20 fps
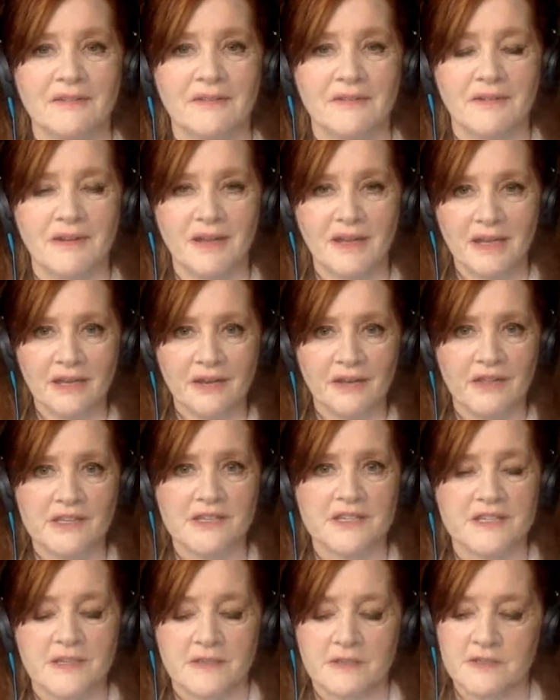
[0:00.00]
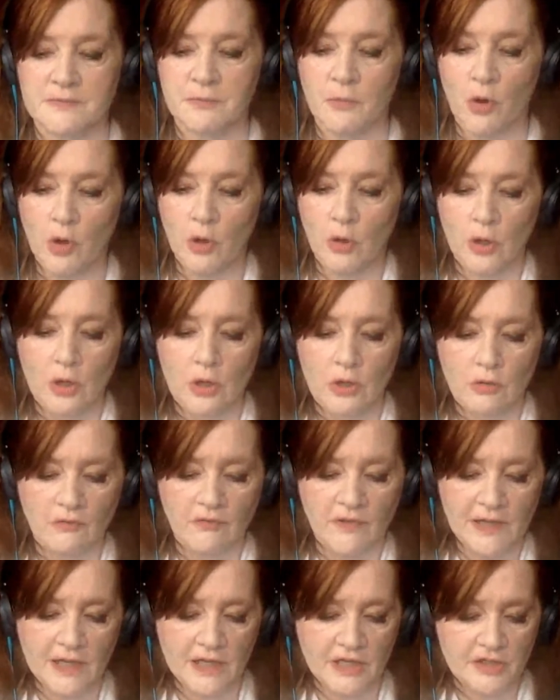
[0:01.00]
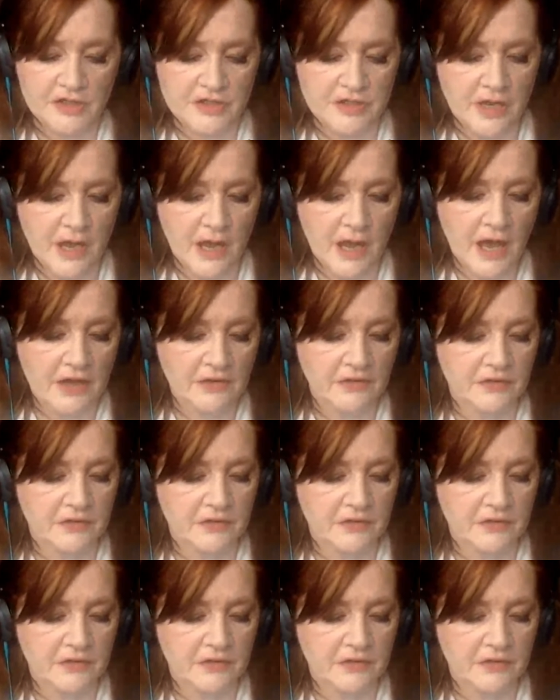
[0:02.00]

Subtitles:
in this small village.